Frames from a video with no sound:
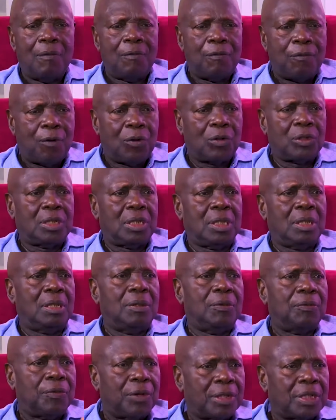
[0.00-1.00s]

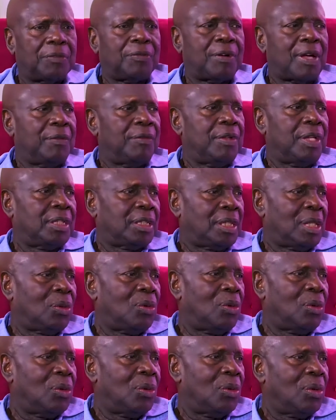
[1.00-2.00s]
40, 45 years
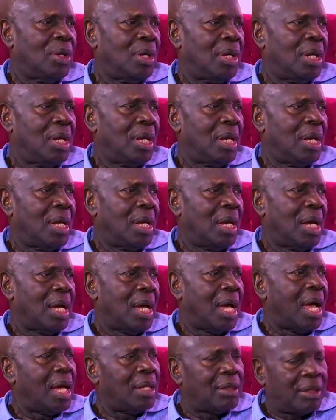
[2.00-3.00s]
ago,
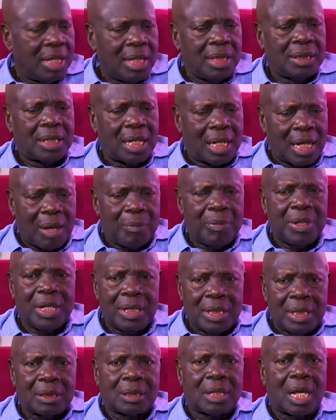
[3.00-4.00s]
are things that are
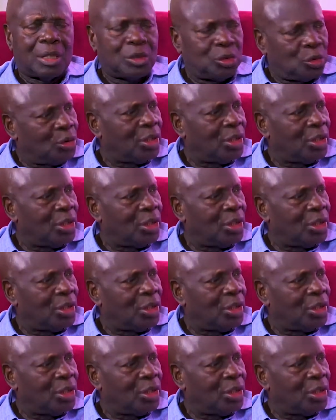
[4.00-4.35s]
being discussed